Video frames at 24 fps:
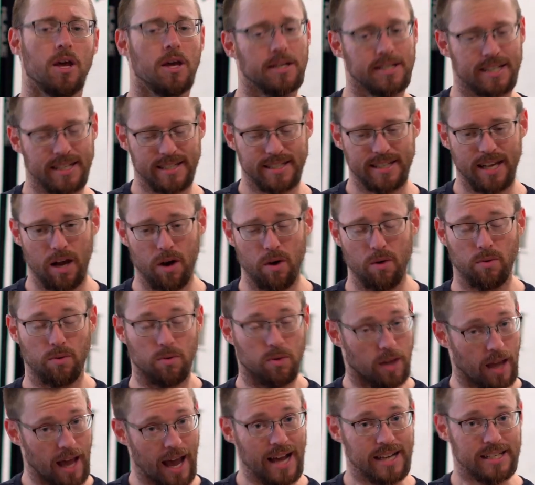Since
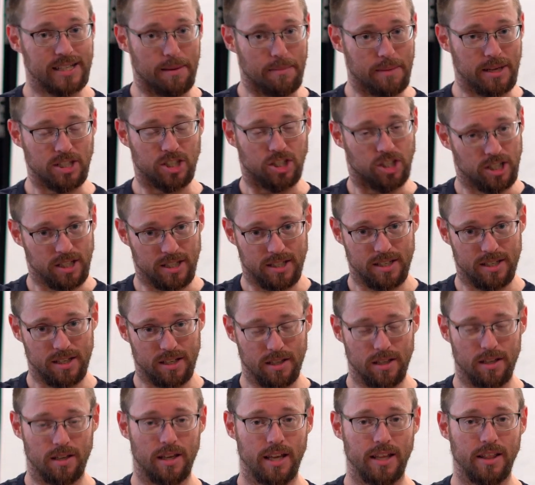how, as I mentioned
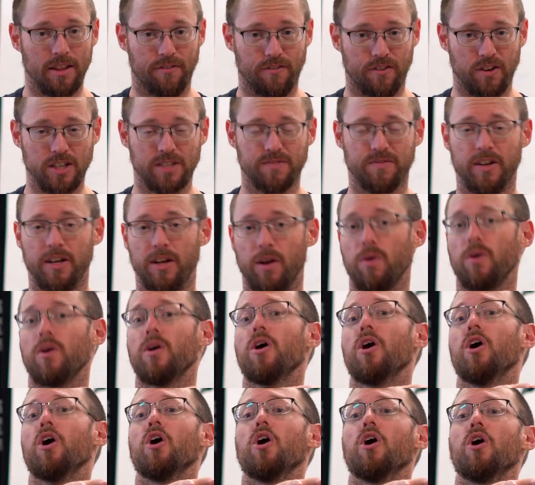in the first video,
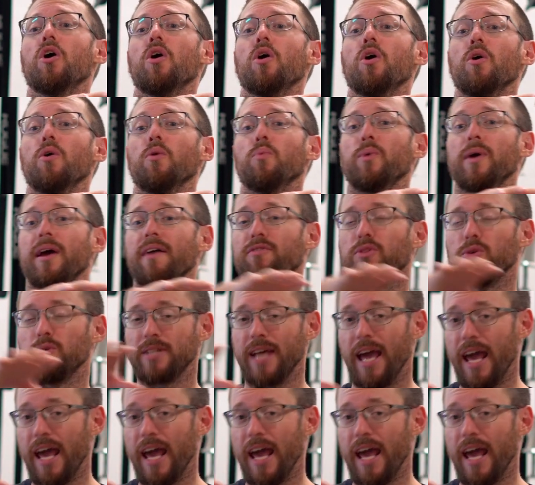we have those